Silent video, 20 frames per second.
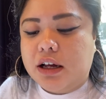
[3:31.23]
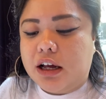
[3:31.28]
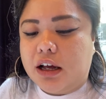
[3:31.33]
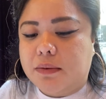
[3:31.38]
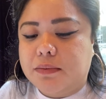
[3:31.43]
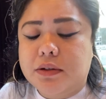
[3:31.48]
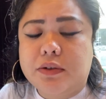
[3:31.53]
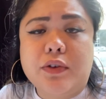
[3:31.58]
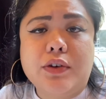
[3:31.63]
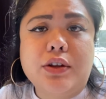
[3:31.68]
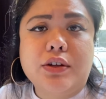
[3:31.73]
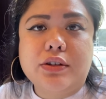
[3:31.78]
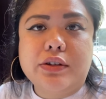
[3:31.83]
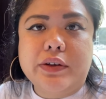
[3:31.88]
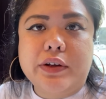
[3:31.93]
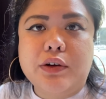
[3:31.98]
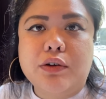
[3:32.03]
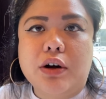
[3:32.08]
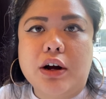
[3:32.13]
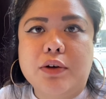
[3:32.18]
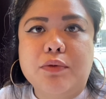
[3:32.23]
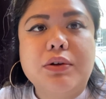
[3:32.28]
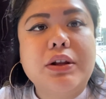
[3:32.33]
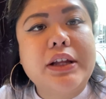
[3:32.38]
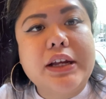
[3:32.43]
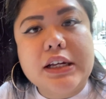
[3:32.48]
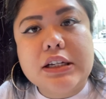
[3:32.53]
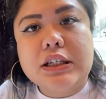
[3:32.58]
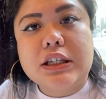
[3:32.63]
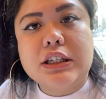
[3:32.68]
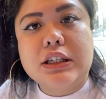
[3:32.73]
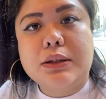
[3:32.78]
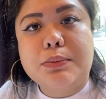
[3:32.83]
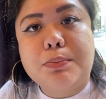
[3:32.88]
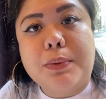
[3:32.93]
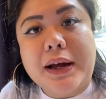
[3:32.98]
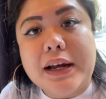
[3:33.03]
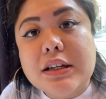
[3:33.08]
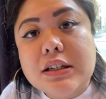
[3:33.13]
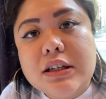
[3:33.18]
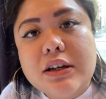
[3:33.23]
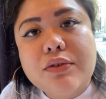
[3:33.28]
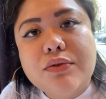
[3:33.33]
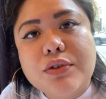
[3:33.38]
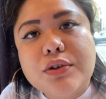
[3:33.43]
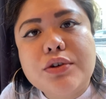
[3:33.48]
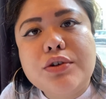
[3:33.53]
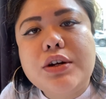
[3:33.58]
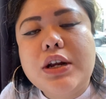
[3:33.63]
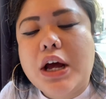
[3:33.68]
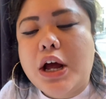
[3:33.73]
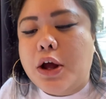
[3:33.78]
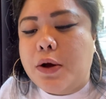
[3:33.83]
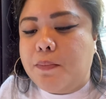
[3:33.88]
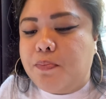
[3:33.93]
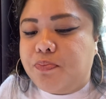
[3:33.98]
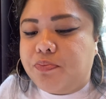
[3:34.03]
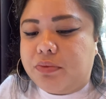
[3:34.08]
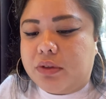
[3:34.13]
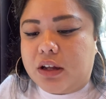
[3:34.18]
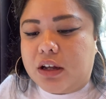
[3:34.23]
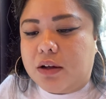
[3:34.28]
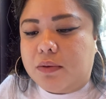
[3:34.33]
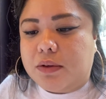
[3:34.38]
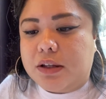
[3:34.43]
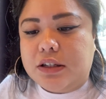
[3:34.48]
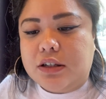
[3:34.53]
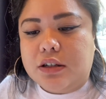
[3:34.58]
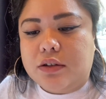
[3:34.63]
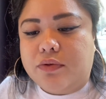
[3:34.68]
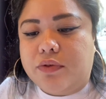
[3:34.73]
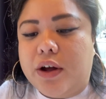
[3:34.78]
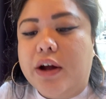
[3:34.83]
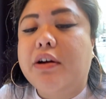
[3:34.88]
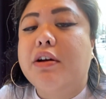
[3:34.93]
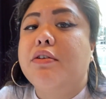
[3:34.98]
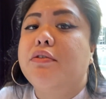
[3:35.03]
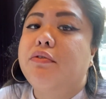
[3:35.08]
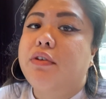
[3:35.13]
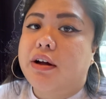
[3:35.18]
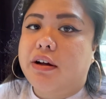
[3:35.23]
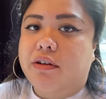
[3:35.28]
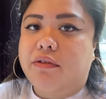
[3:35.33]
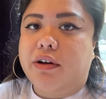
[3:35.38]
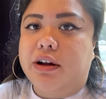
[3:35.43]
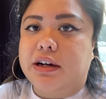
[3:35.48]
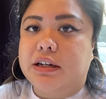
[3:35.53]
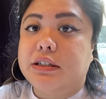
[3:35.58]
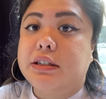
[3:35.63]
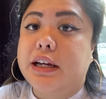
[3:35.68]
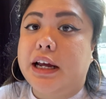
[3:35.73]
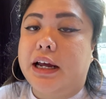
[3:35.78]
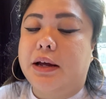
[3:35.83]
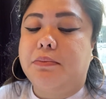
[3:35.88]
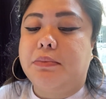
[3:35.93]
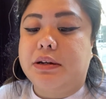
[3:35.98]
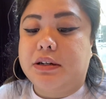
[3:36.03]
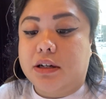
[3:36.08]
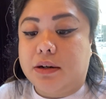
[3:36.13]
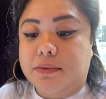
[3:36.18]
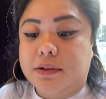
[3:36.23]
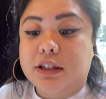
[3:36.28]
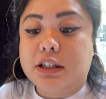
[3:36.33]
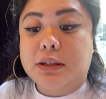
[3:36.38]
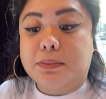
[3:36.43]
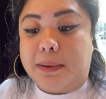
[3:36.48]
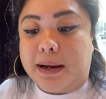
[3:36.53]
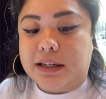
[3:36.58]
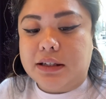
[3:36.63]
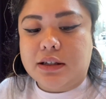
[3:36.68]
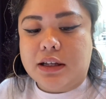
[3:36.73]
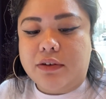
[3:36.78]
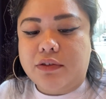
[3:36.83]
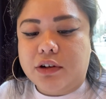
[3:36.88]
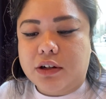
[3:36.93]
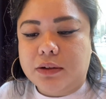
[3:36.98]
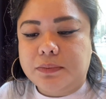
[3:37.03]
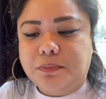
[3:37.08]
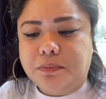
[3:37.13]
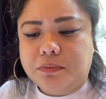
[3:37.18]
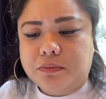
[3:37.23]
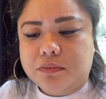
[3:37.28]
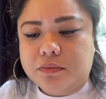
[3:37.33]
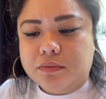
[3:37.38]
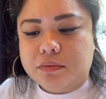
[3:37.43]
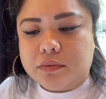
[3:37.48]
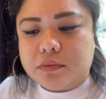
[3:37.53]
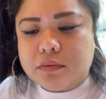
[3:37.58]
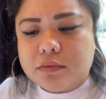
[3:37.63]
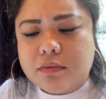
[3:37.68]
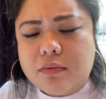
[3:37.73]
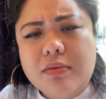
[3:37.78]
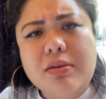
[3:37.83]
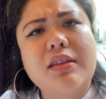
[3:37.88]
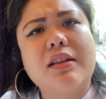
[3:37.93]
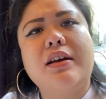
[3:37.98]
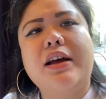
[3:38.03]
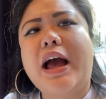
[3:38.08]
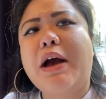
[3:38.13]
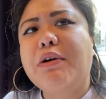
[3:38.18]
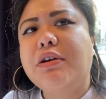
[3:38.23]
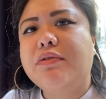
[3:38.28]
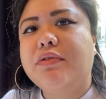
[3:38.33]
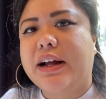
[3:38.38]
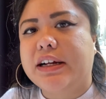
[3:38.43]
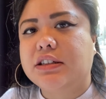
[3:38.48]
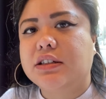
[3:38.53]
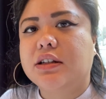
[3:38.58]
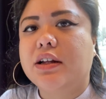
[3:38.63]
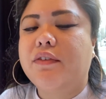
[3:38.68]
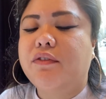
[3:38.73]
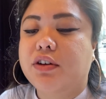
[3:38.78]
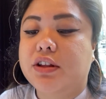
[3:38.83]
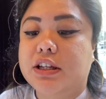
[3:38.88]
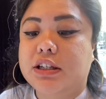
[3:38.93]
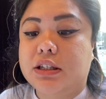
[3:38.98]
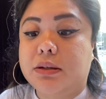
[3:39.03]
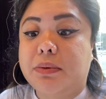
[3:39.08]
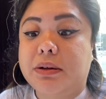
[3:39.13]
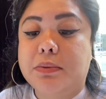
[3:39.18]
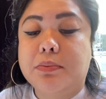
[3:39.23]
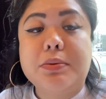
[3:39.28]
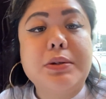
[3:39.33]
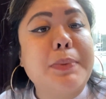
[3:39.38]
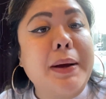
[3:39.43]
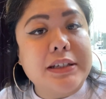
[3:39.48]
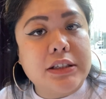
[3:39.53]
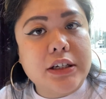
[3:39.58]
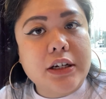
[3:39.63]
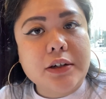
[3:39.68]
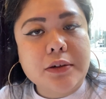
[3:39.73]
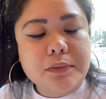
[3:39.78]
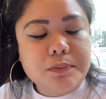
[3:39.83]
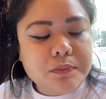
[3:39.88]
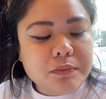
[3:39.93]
So for those of you who aren't really into spicy food, this is very, very, very tame in terms of spice level. I would have actually loved for this to have been spicier.